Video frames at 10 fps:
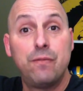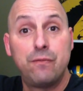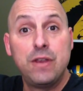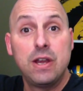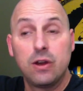
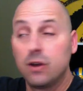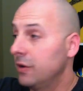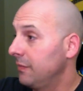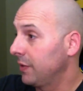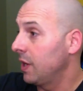
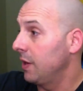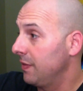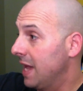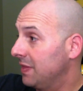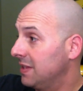fear
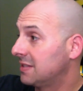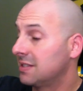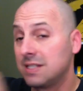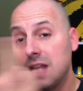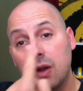that this
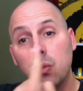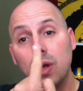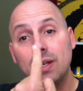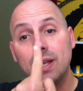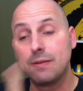is not a
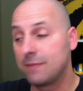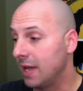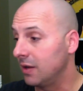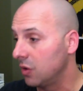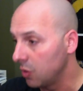one-day
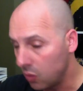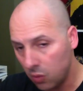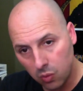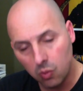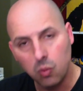event
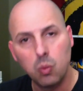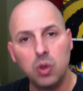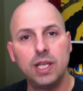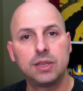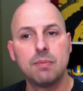
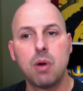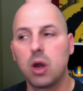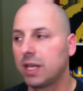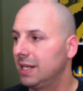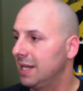will hit the
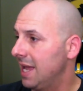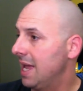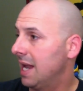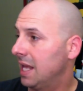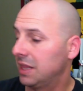market,
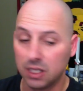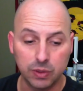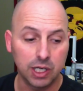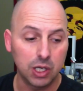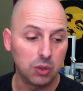and I think
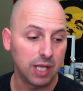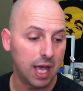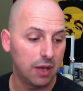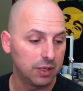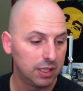we can go
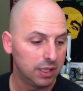down